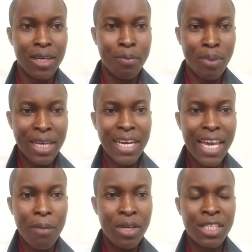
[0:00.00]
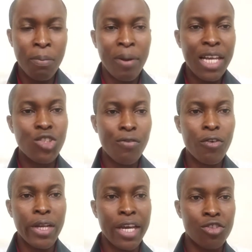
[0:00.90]
Bethlehem is a place of
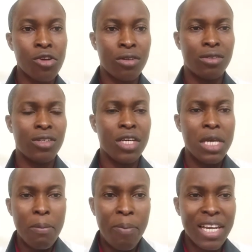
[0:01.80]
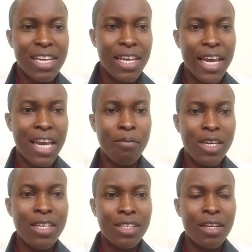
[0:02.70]
connection. Bethlehem
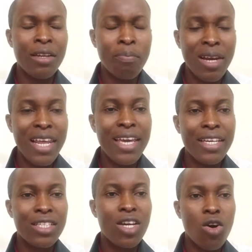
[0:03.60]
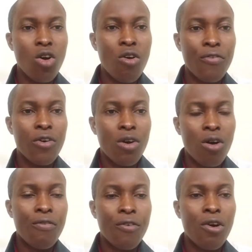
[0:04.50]
is a place of,
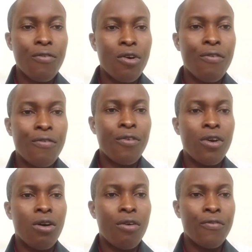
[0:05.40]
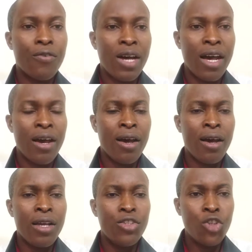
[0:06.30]
of, of, of, of
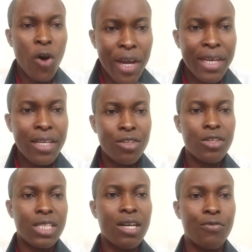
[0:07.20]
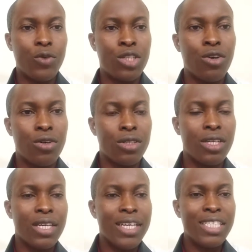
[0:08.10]
uh, joining yourself with God.
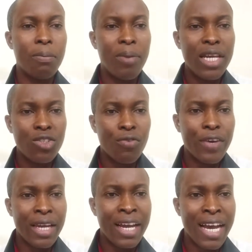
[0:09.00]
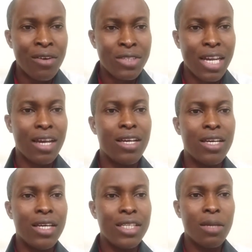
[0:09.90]
It's a place of encounter.
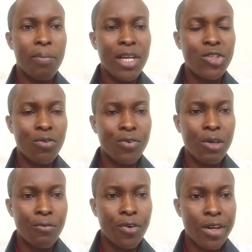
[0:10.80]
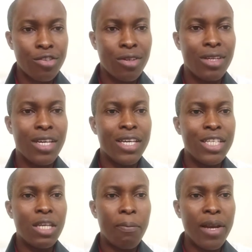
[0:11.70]
It's a place of refreshing.
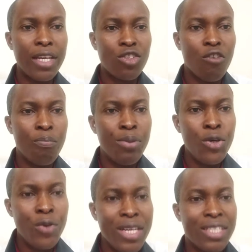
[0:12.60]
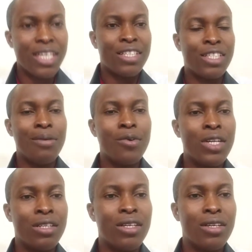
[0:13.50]
It's a place of building testimony.